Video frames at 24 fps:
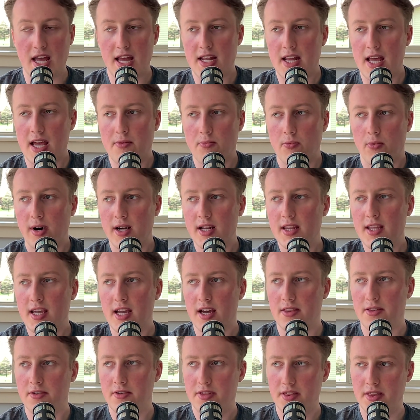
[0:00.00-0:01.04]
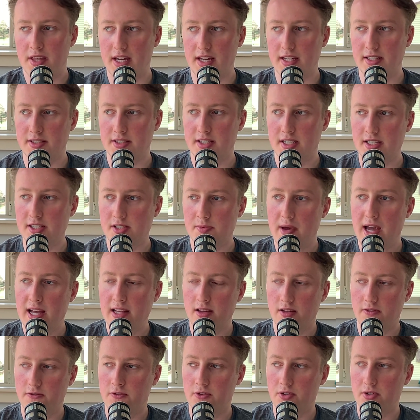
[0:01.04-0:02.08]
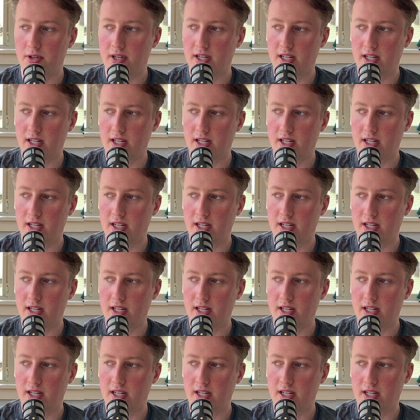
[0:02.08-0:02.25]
And one of the other things is Matt LaFleur,